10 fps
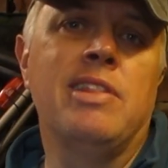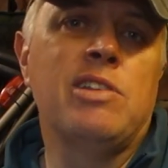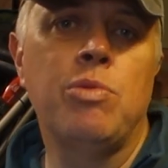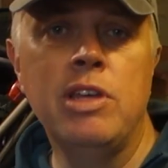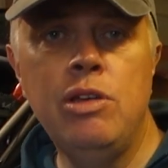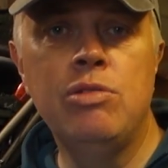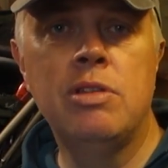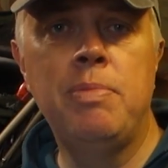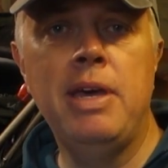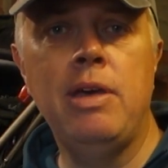and that's what they used
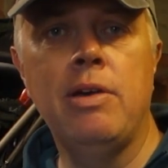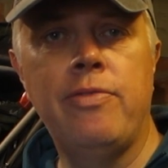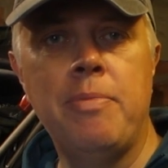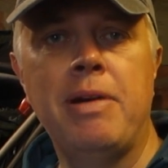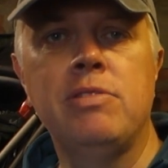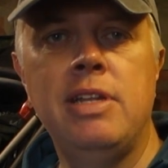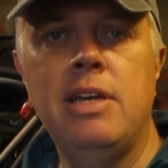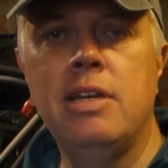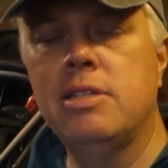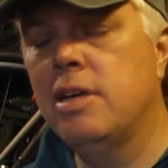to be for
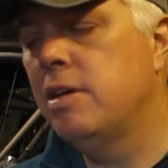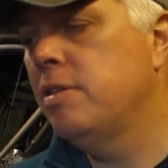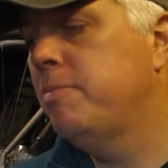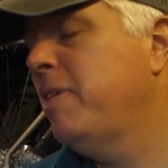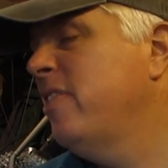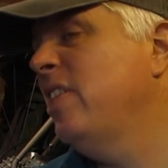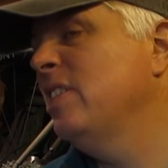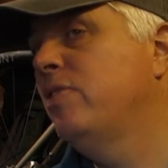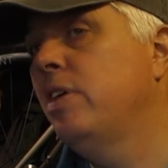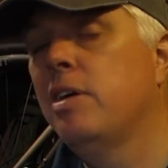mountaineers. Uh, they're
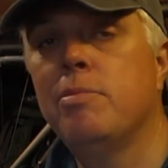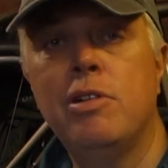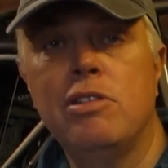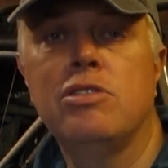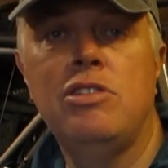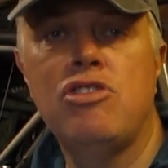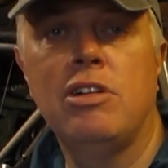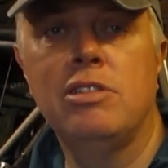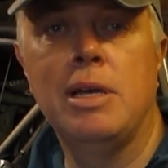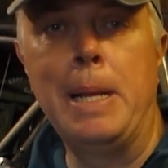effectively an emergency
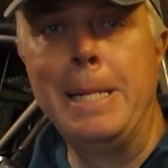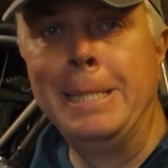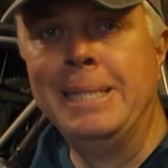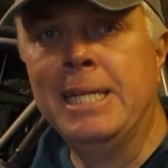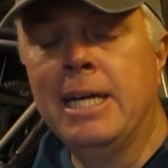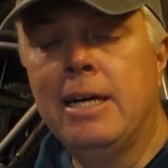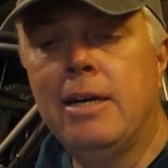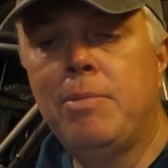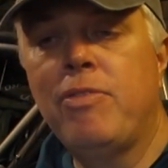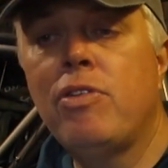shelter.
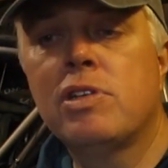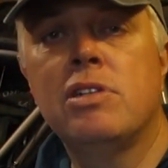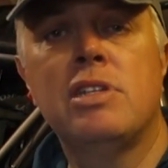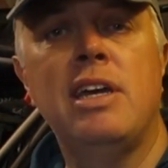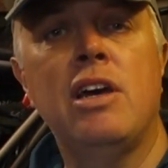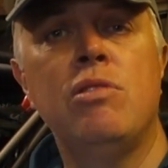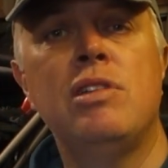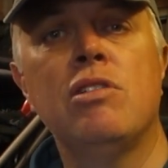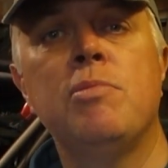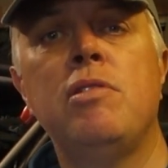Um, if I was going to stay in
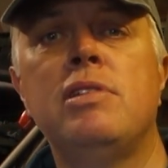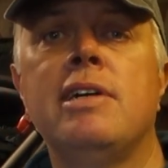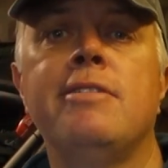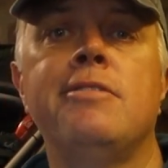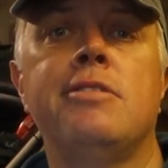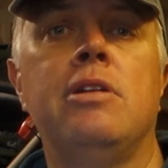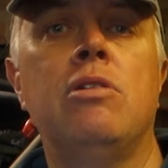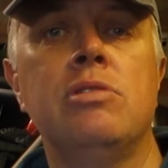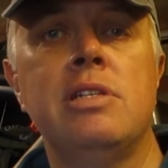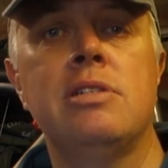hotels, motels,
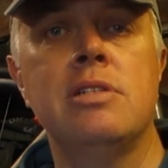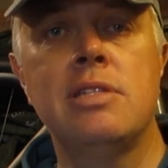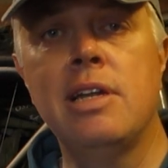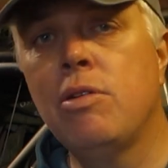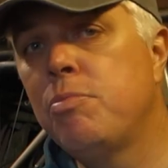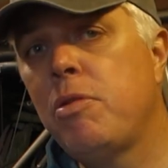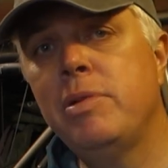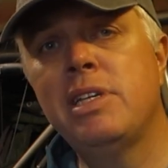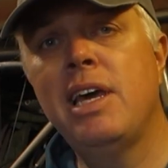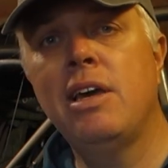long distance, then I would
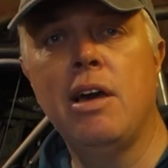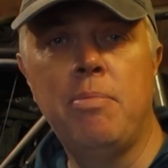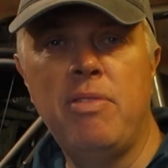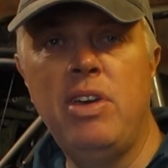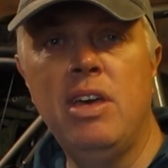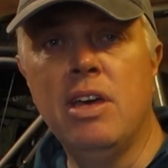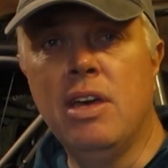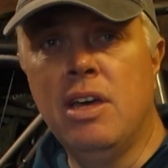probably take a bivy